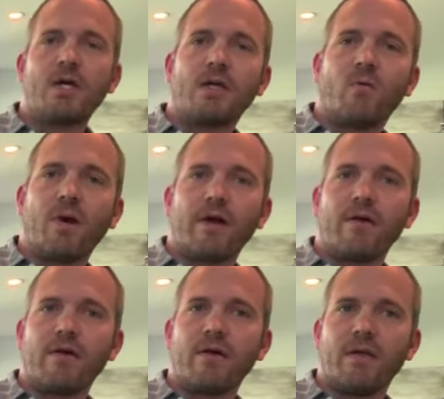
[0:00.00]

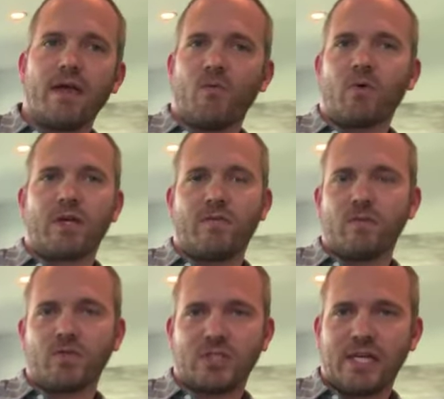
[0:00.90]
where it will give
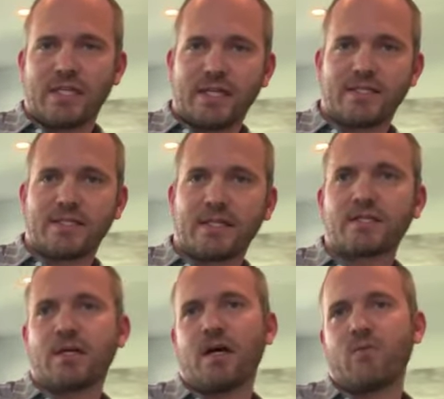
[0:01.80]
you
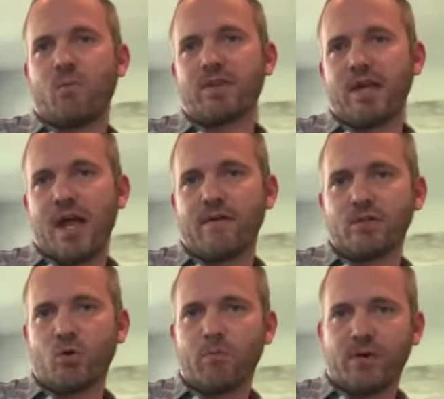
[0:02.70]
statistics on what the
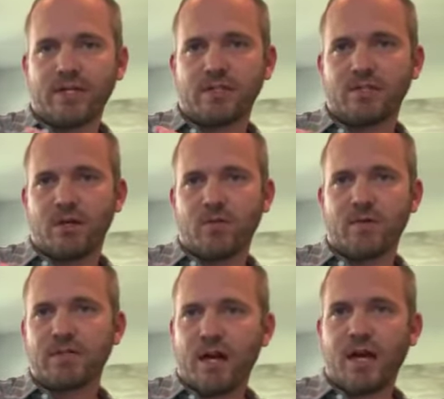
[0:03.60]
average home price has done
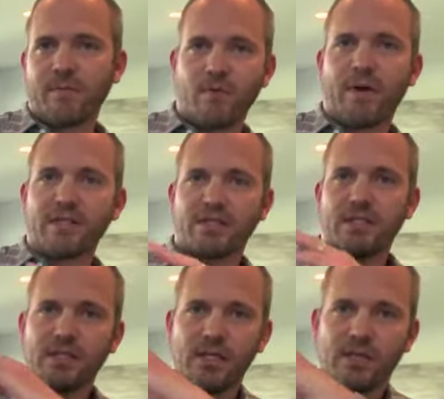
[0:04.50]
over time. You might
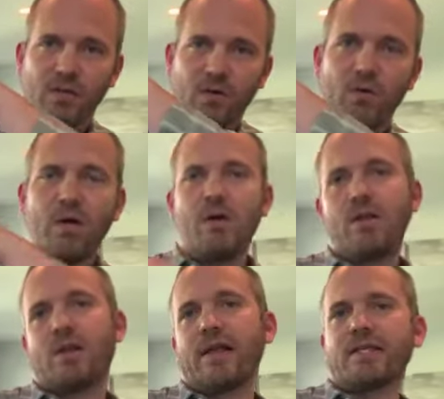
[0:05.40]
see that in
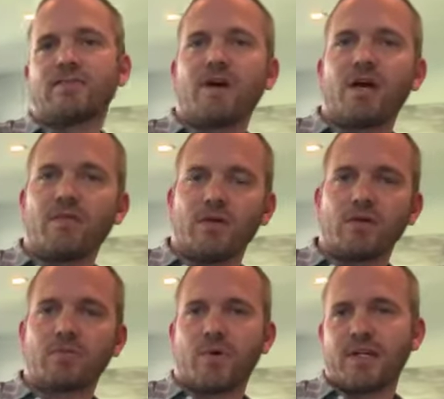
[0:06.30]
the last 5
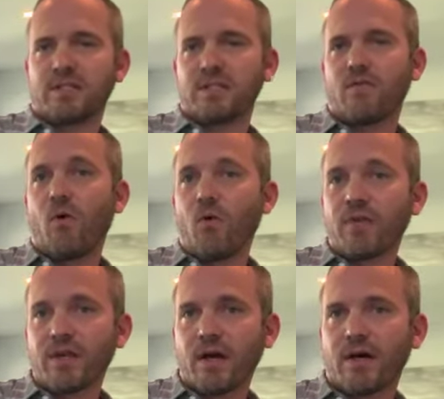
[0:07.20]
years prices have
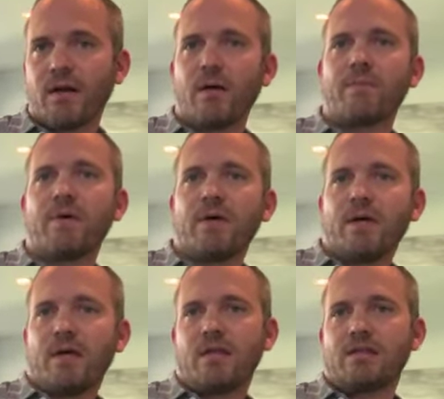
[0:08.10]
only gone up
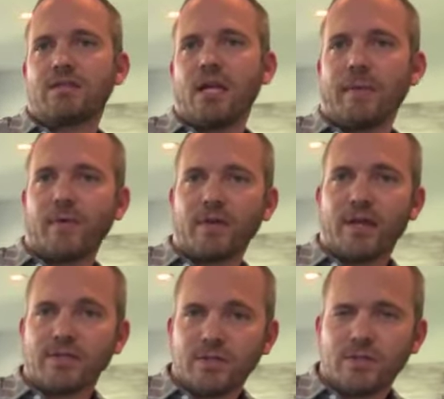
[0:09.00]
in this neighborhood.
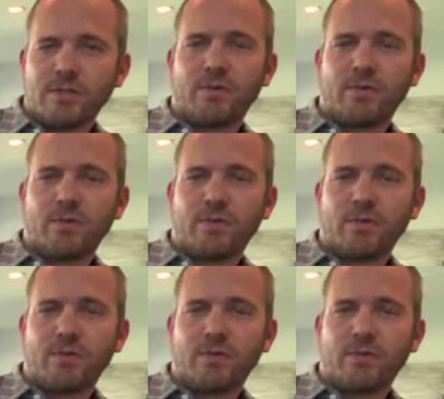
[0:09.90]
That's usually